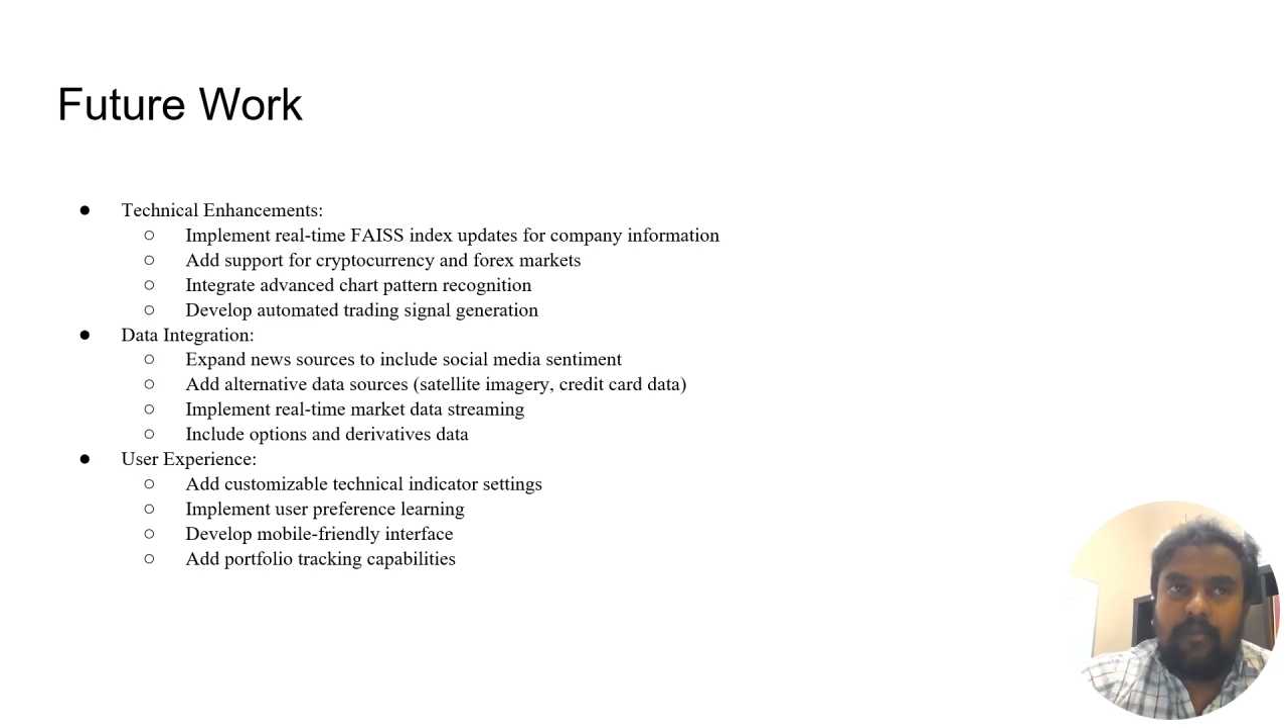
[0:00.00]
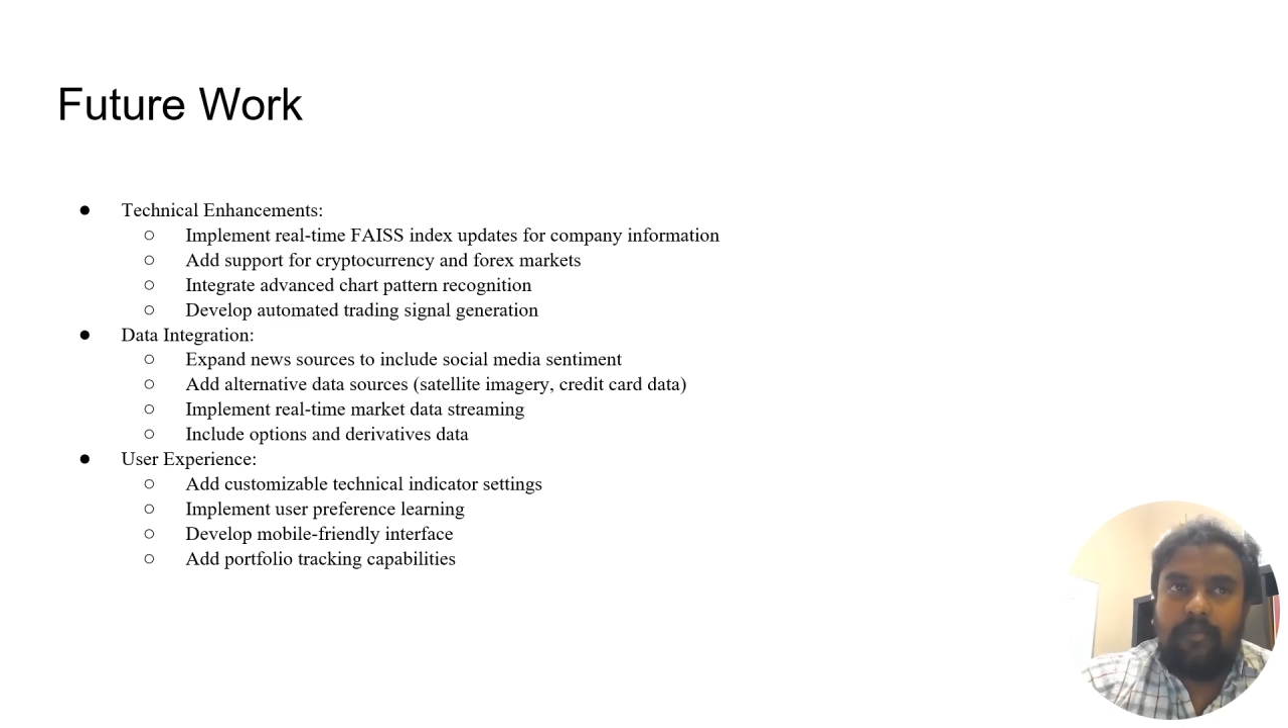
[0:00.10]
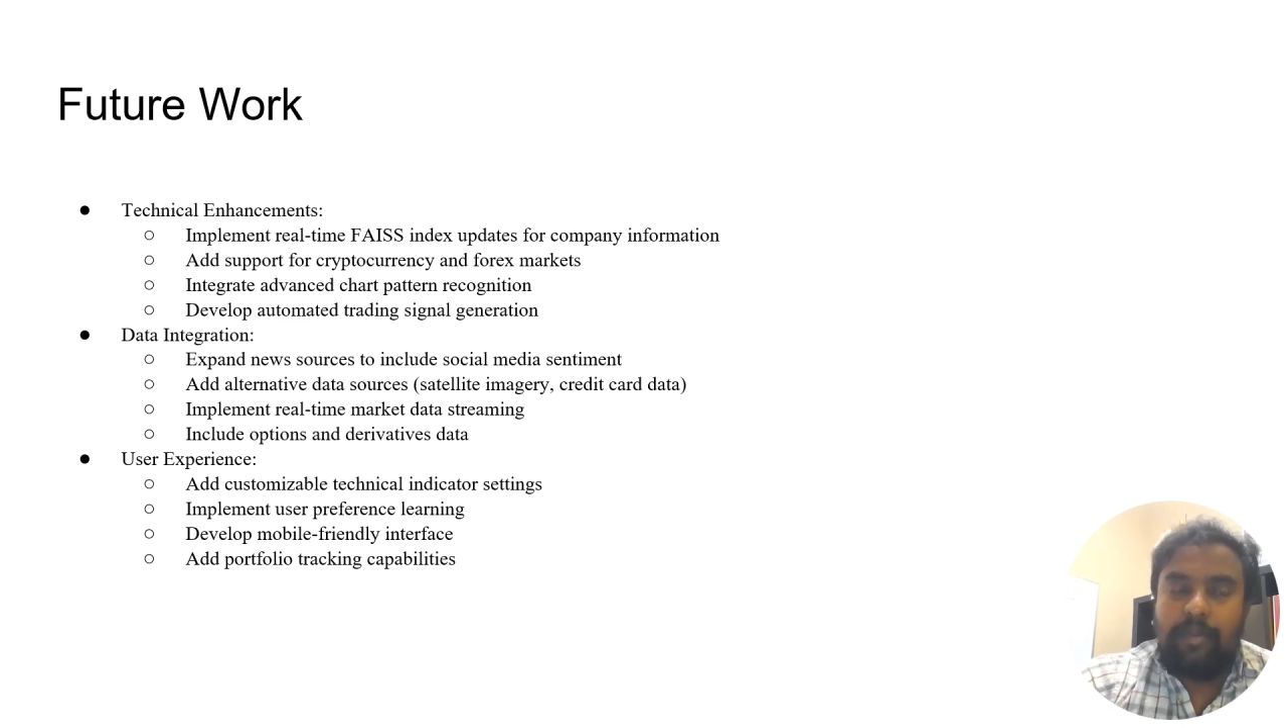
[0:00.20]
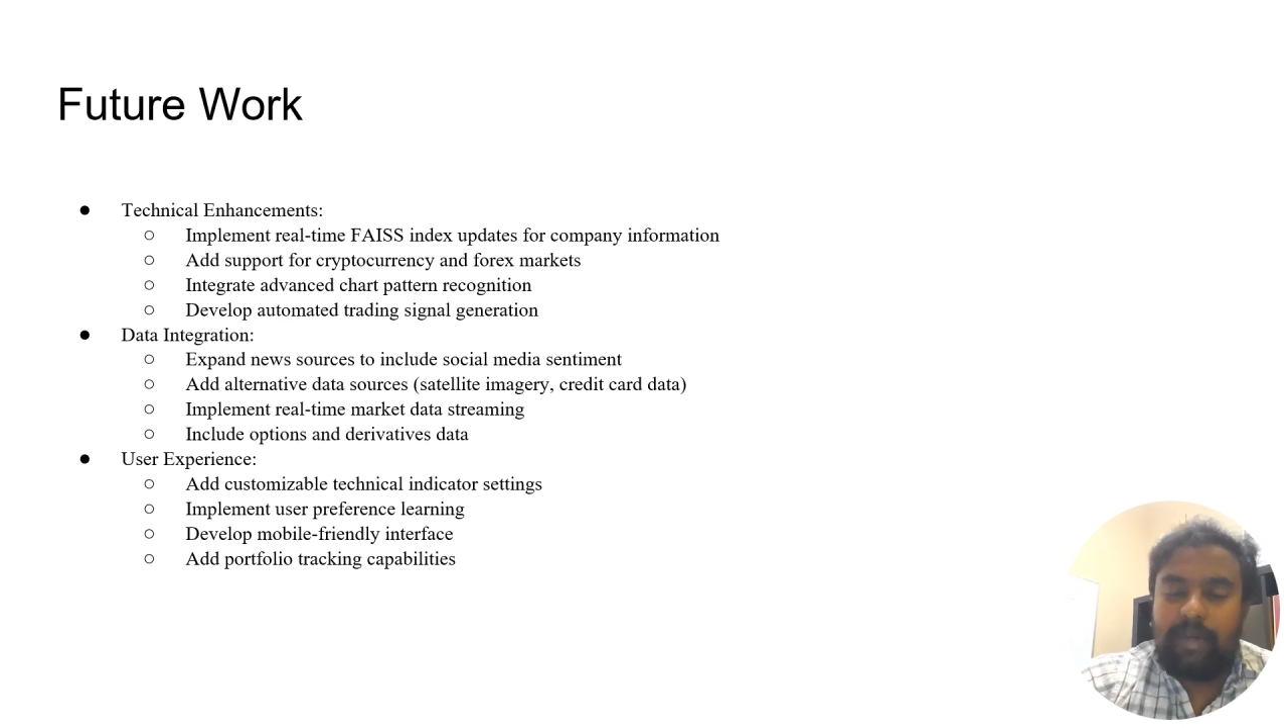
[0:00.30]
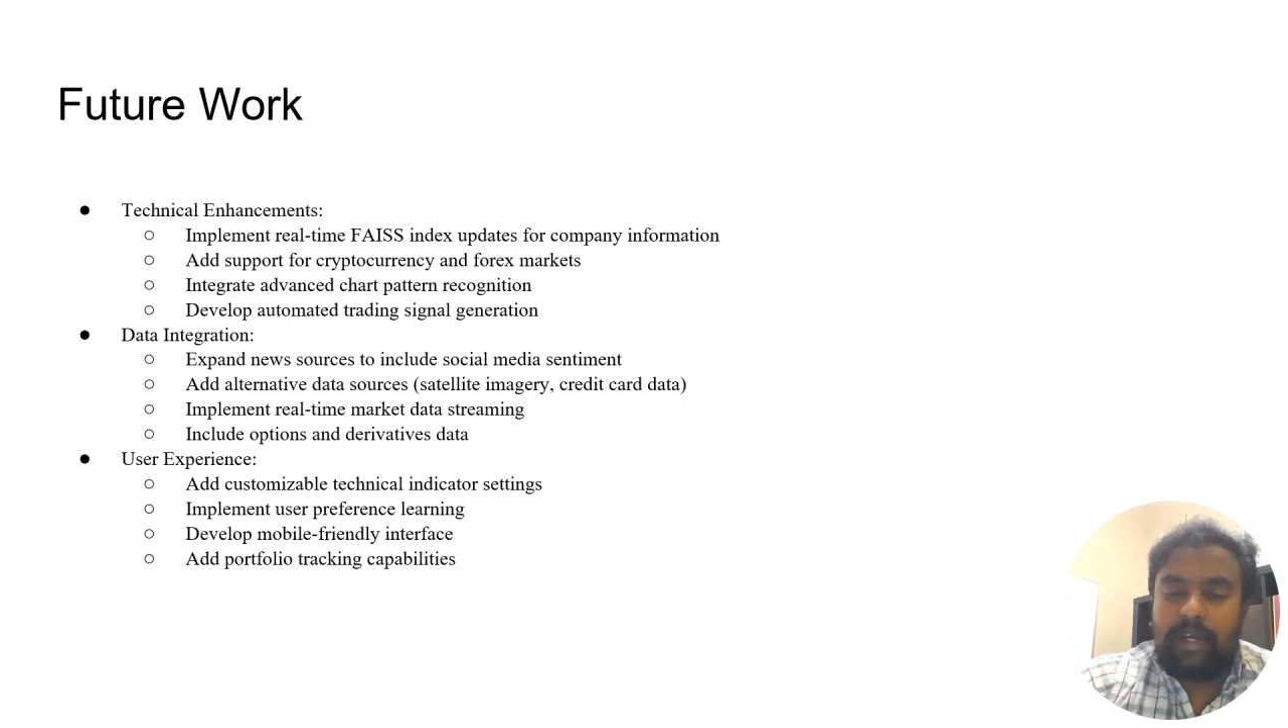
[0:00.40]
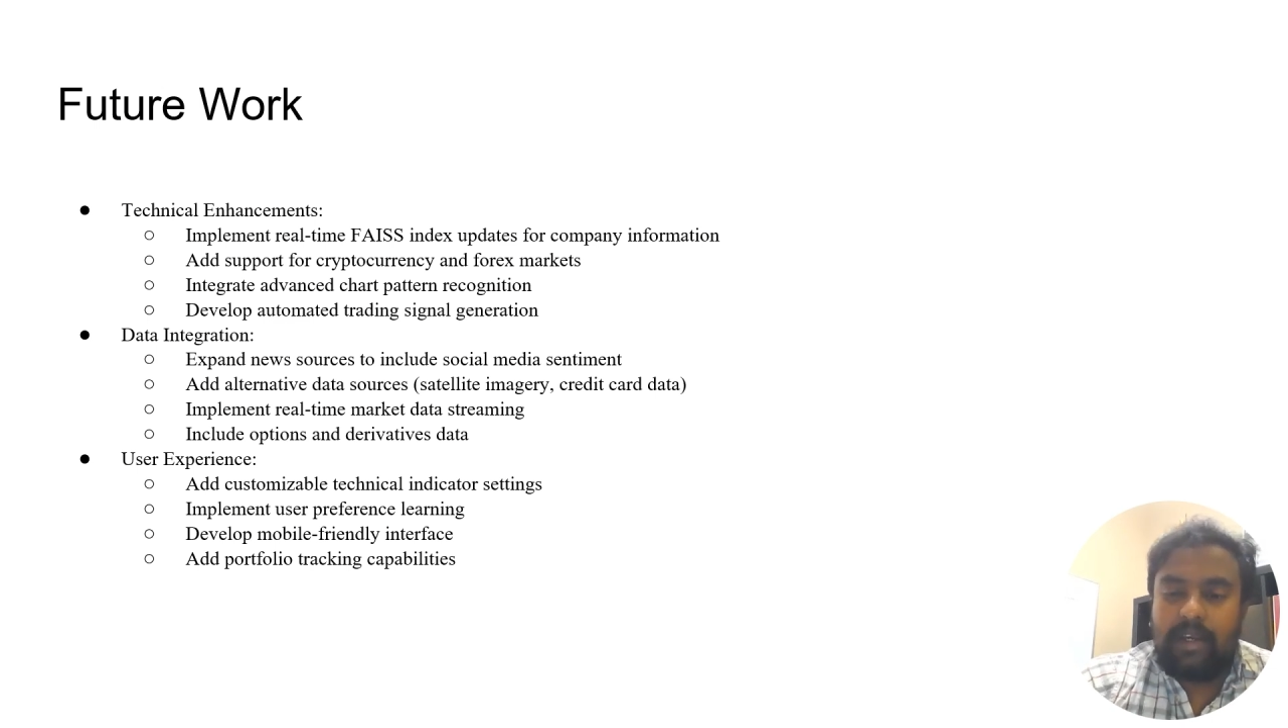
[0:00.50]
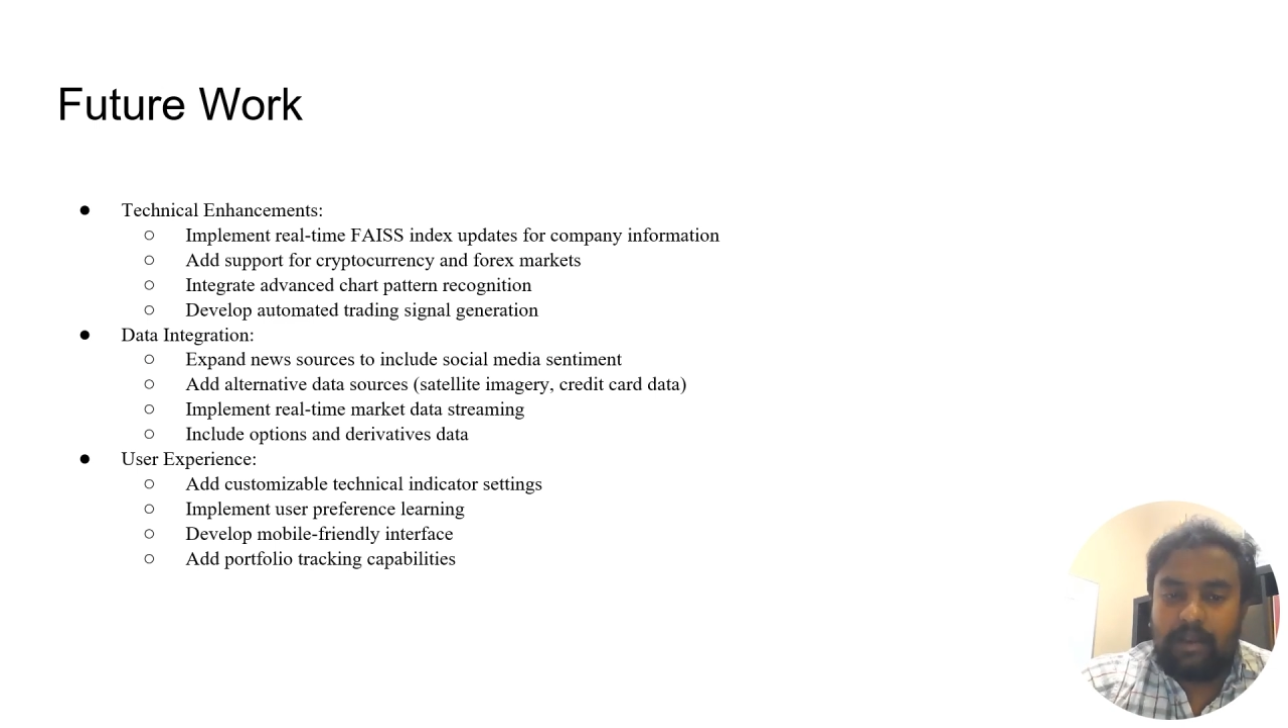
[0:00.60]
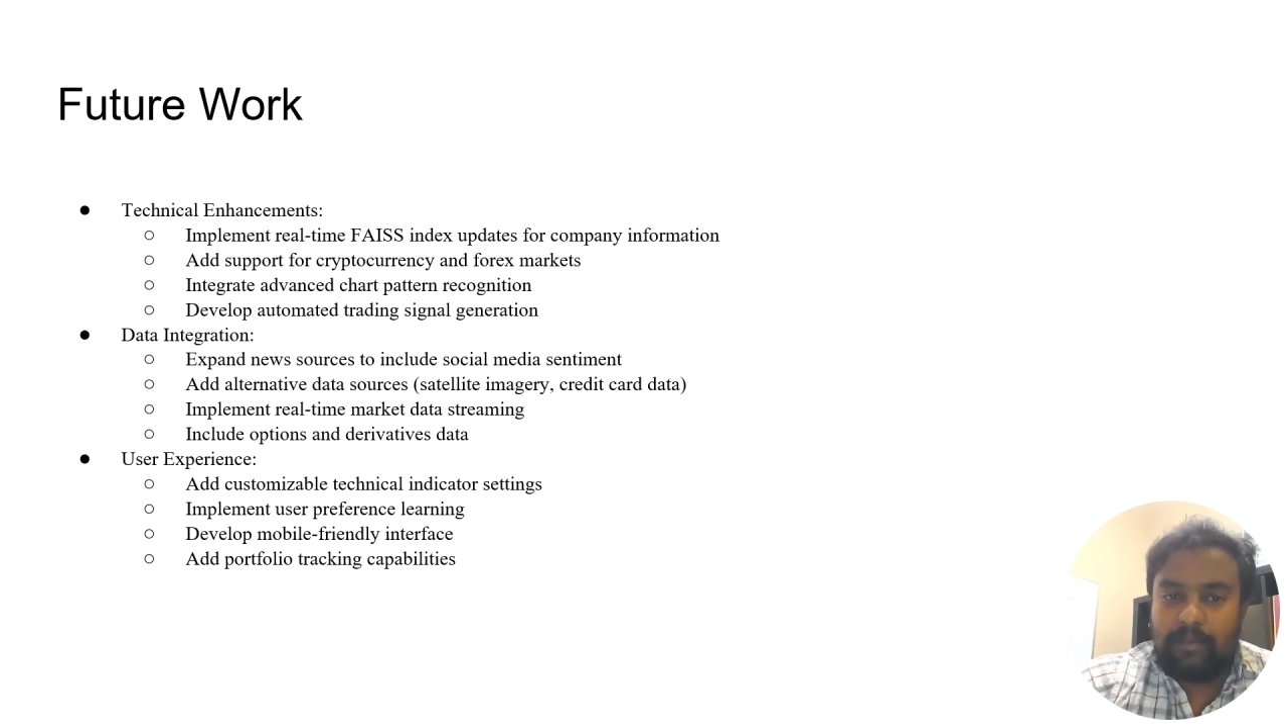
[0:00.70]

We predict